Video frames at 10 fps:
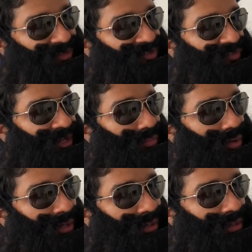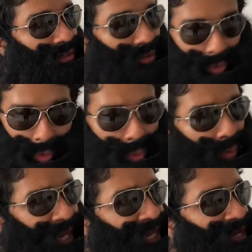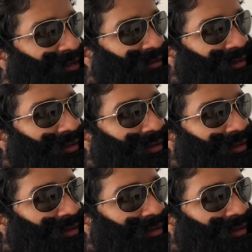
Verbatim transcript: of this framework? Go wild.